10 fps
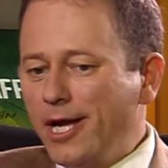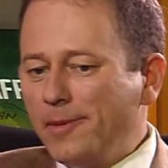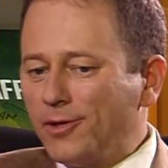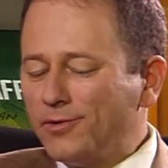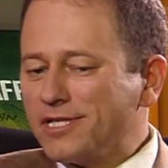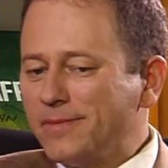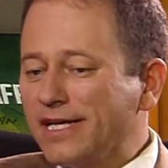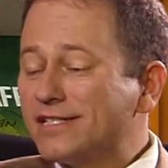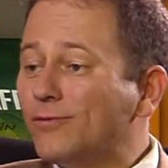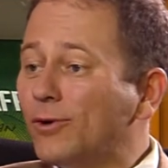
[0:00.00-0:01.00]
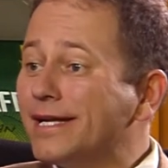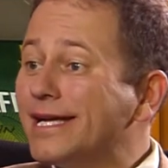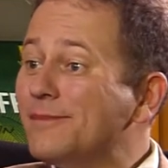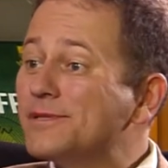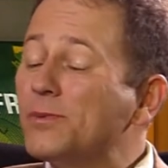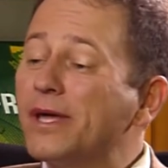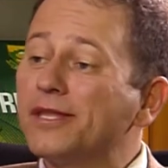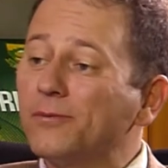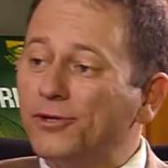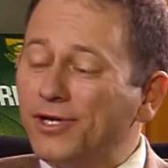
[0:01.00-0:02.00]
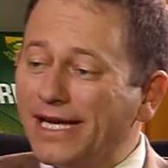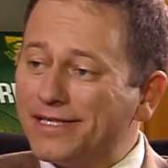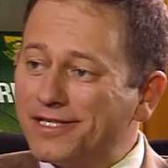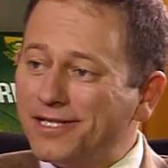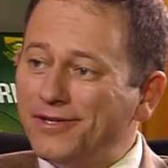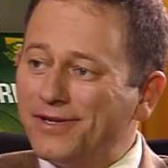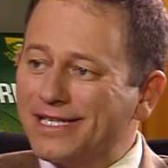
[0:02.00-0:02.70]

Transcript: but also because of what it comes with and what you get to do.